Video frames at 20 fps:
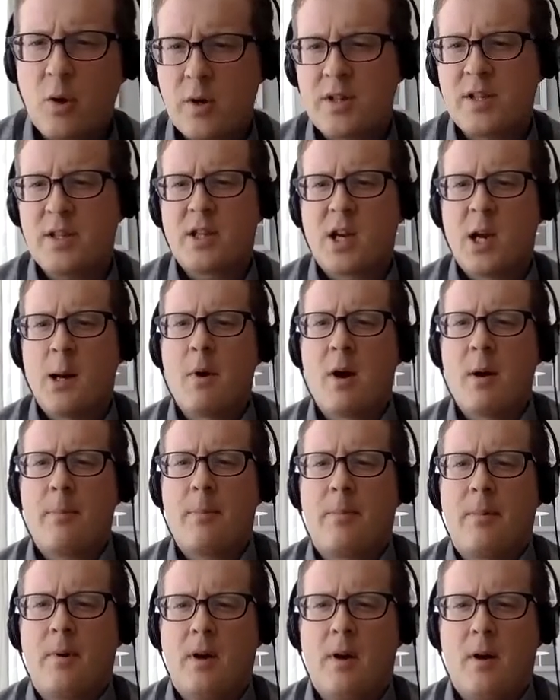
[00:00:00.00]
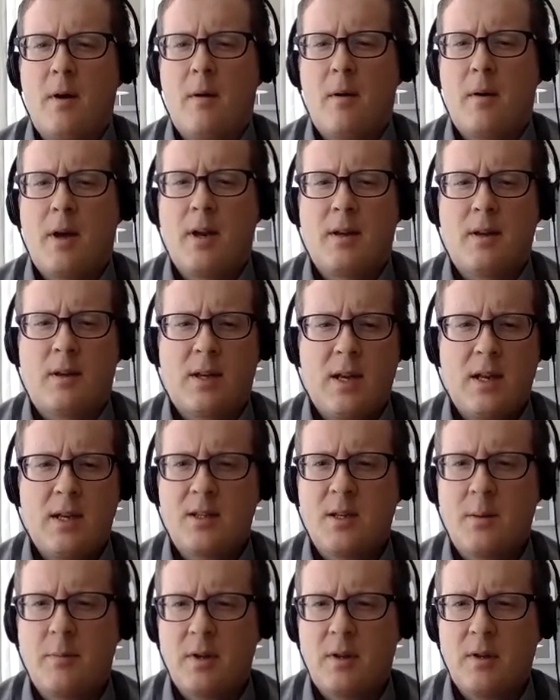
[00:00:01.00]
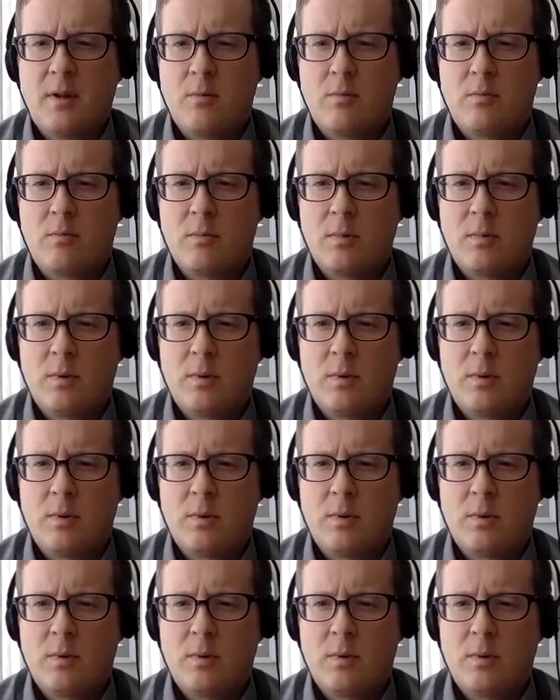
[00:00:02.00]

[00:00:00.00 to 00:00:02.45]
question that's come up, and Katie, it's something that you